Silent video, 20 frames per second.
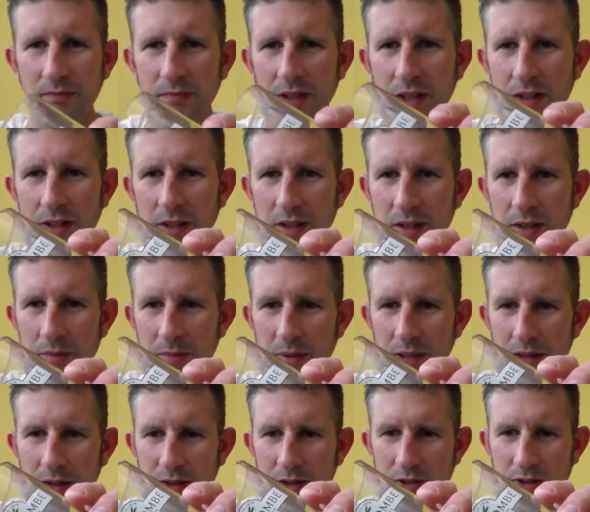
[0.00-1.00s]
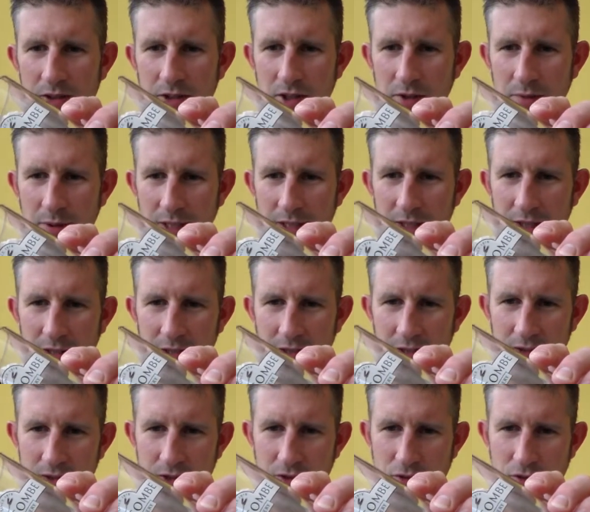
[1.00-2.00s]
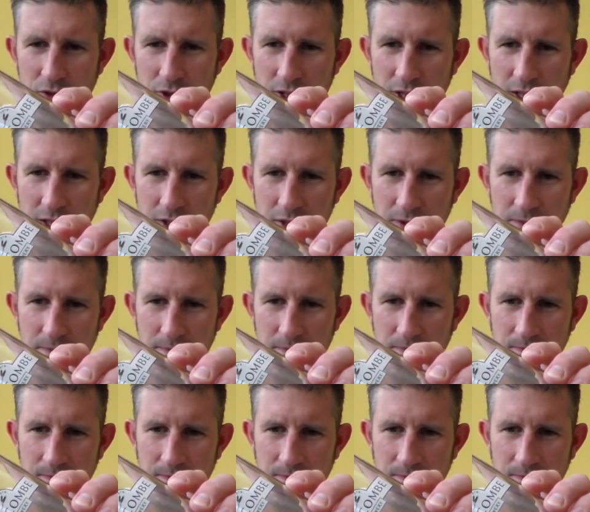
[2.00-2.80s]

it'd be nice to try this.